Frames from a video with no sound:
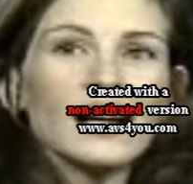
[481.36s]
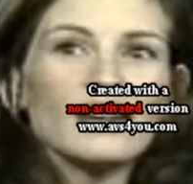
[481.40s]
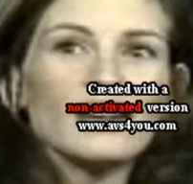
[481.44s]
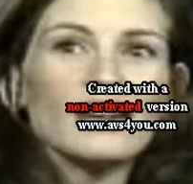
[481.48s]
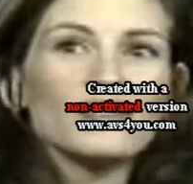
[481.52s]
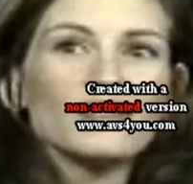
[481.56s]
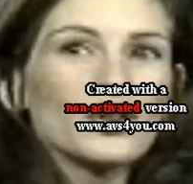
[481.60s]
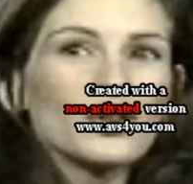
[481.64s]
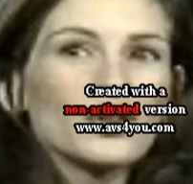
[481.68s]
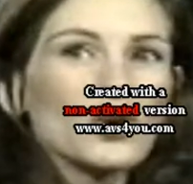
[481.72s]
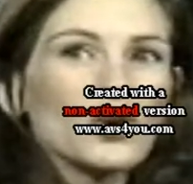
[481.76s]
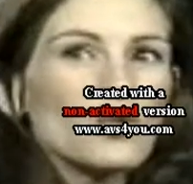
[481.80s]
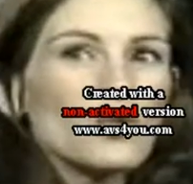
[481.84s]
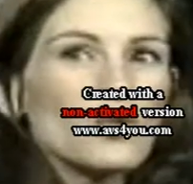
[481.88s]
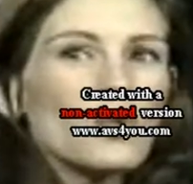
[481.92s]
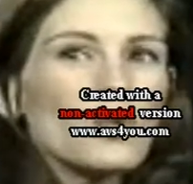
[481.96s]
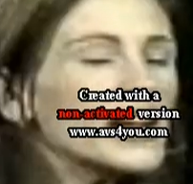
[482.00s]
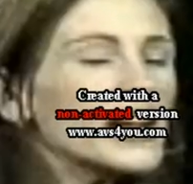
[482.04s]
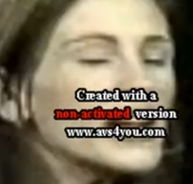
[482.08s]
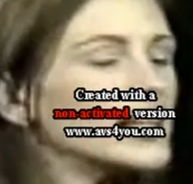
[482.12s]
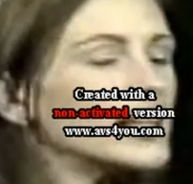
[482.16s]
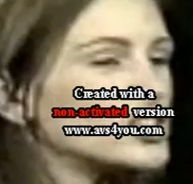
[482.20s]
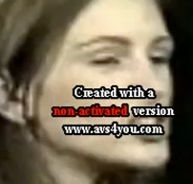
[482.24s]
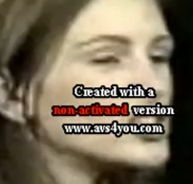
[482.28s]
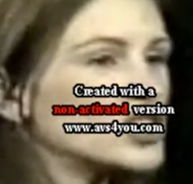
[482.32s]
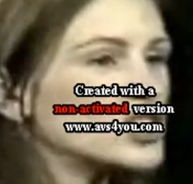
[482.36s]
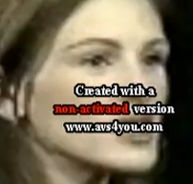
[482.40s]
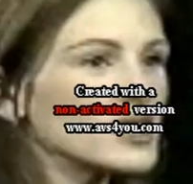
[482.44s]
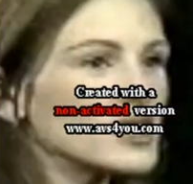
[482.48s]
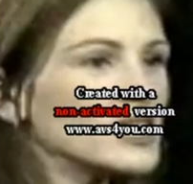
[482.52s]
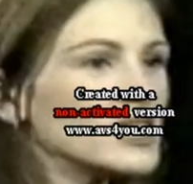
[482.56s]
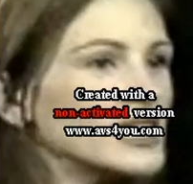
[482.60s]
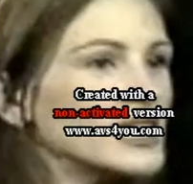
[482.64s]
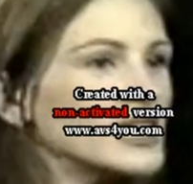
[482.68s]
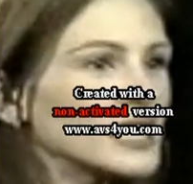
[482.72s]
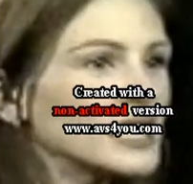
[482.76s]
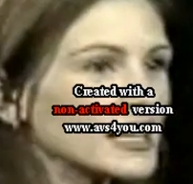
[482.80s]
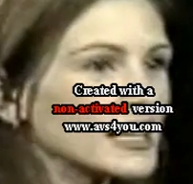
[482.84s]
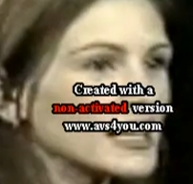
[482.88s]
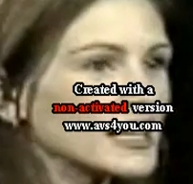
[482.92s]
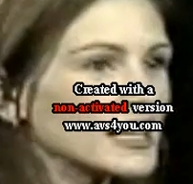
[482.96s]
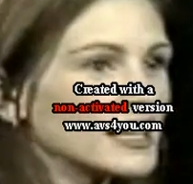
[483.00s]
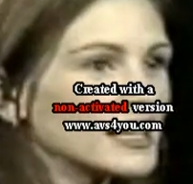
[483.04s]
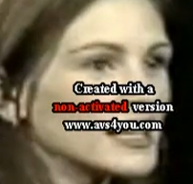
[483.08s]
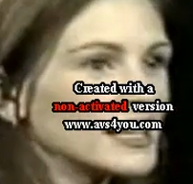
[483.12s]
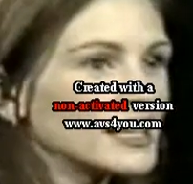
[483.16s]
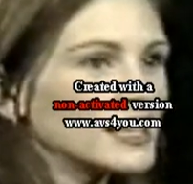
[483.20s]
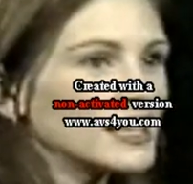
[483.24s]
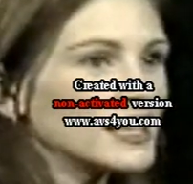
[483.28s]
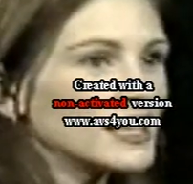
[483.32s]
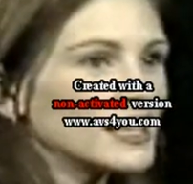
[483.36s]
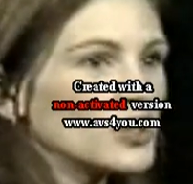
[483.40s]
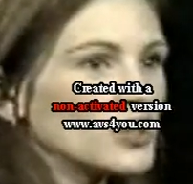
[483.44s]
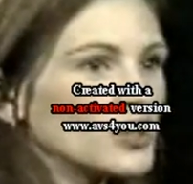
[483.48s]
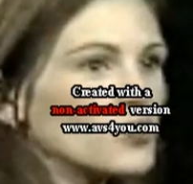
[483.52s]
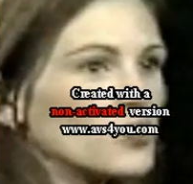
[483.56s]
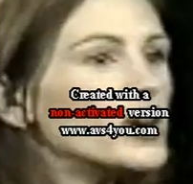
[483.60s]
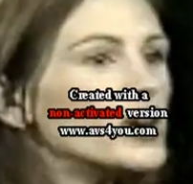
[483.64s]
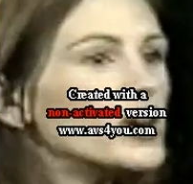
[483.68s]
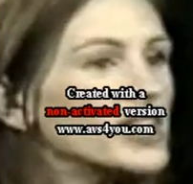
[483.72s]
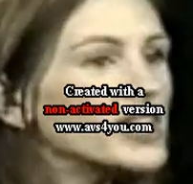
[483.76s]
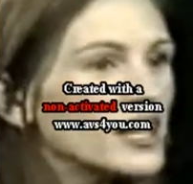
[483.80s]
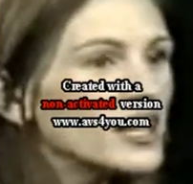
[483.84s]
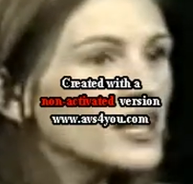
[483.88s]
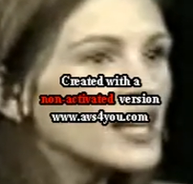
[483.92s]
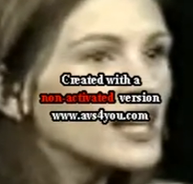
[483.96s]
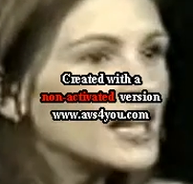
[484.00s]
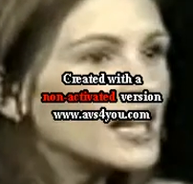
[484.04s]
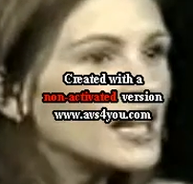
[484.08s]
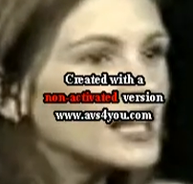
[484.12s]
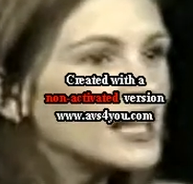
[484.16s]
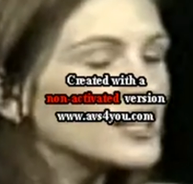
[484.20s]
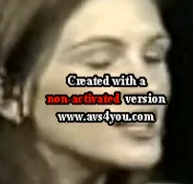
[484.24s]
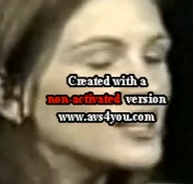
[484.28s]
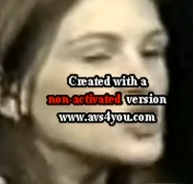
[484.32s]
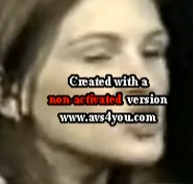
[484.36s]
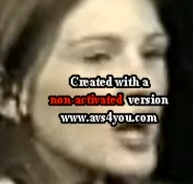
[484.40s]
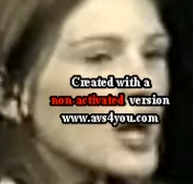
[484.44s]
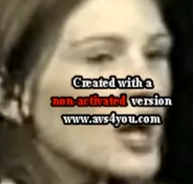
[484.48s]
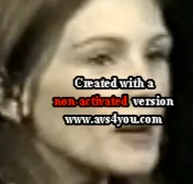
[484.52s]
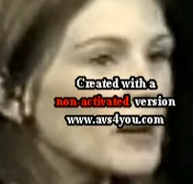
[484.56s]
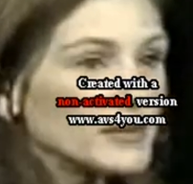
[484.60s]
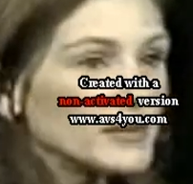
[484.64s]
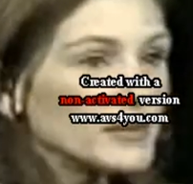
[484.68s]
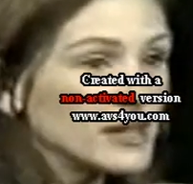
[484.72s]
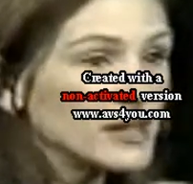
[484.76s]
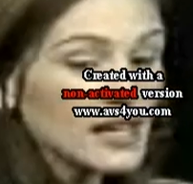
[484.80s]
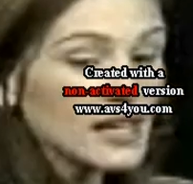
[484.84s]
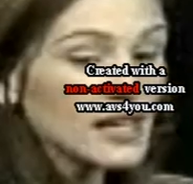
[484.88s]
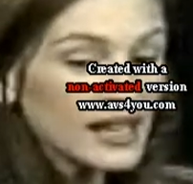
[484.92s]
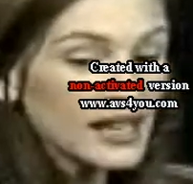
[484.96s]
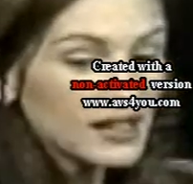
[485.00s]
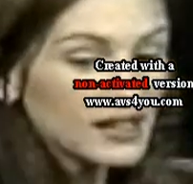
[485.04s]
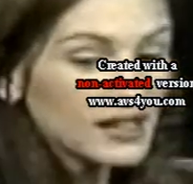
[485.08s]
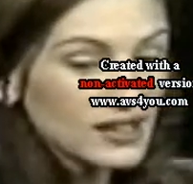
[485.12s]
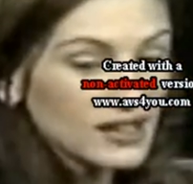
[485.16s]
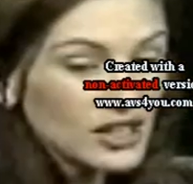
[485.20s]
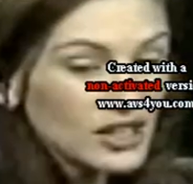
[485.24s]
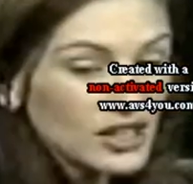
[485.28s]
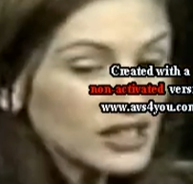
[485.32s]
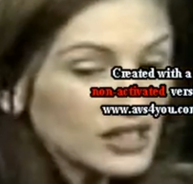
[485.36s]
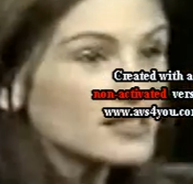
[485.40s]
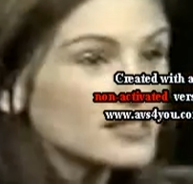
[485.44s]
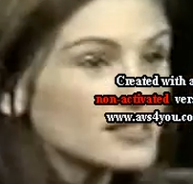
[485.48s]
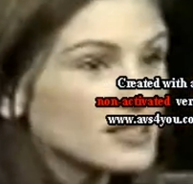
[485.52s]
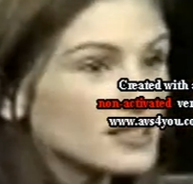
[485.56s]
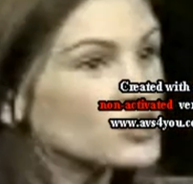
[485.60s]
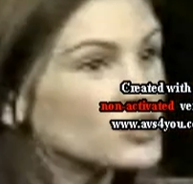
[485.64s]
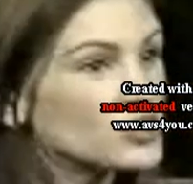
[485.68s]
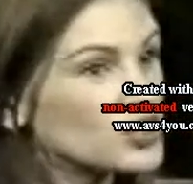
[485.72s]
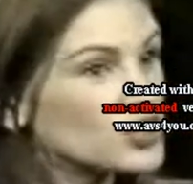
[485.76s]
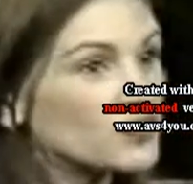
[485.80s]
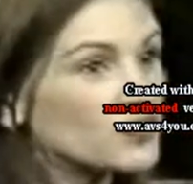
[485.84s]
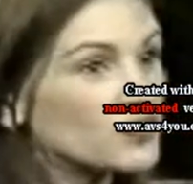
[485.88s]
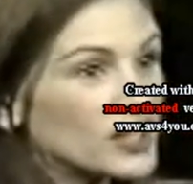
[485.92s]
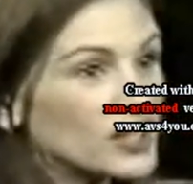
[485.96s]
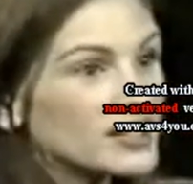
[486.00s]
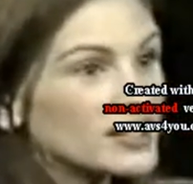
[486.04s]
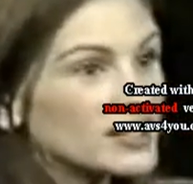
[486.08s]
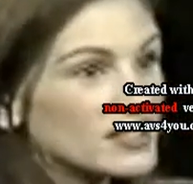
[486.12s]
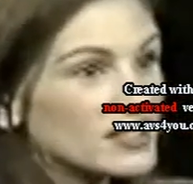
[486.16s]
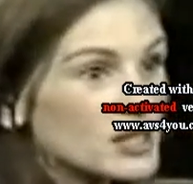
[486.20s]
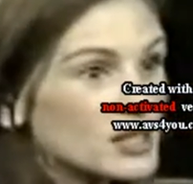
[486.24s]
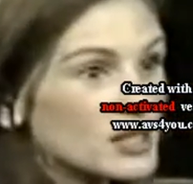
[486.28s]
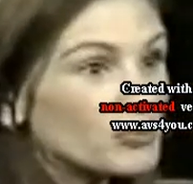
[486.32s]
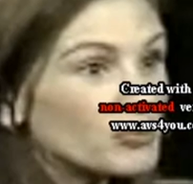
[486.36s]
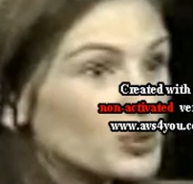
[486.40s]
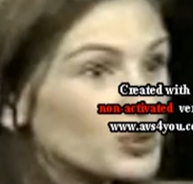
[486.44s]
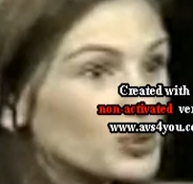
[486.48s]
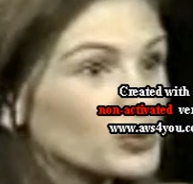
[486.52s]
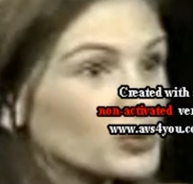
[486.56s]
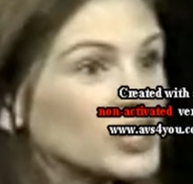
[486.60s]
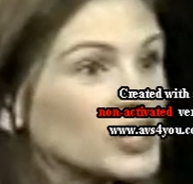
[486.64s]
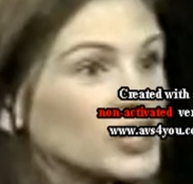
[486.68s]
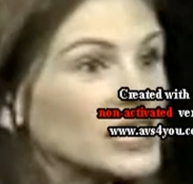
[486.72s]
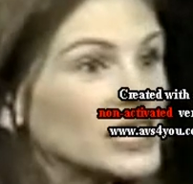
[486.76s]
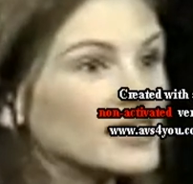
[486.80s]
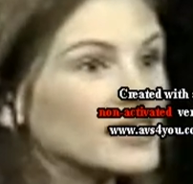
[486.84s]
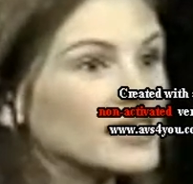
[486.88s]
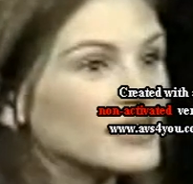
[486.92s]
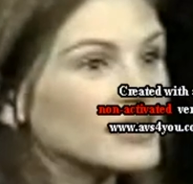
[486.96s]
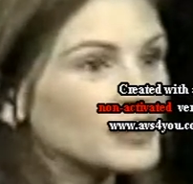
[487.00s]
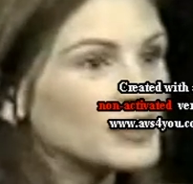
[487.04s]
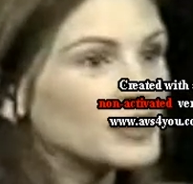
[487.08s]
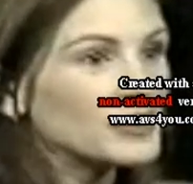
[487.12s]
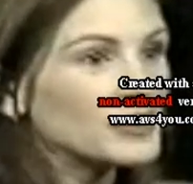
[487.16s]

of what is she thinking? What, uh, thank goodness it's a very simple what scene. Did she think